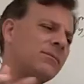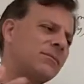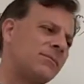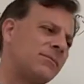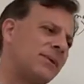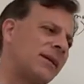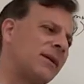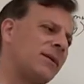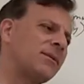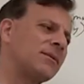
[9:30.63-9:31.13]
We
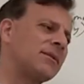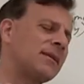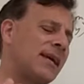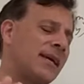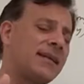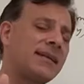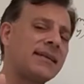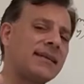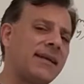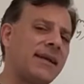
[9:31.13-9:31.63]
don't tend
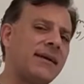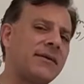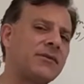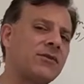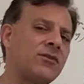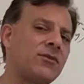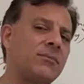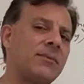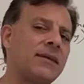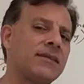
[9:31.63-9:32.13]
to care
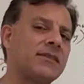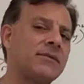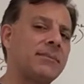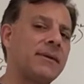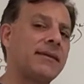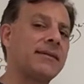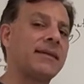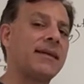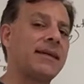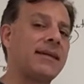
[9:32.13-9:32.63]
too much
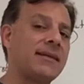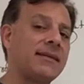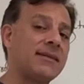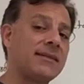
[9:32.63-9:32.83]
about that as